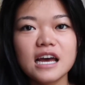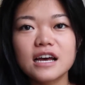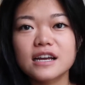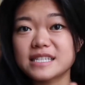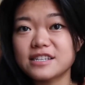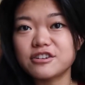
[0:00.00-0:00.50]

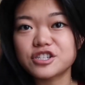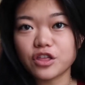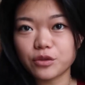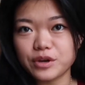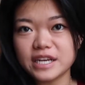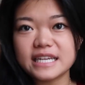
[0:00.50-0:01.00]
Because there's
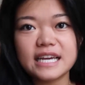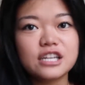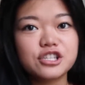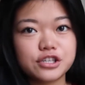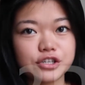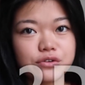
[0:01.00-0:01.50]

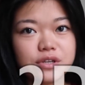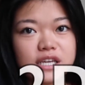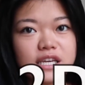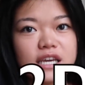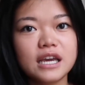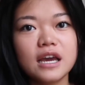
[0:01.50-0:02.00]
3D,
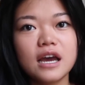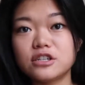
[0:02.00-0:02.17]
2D,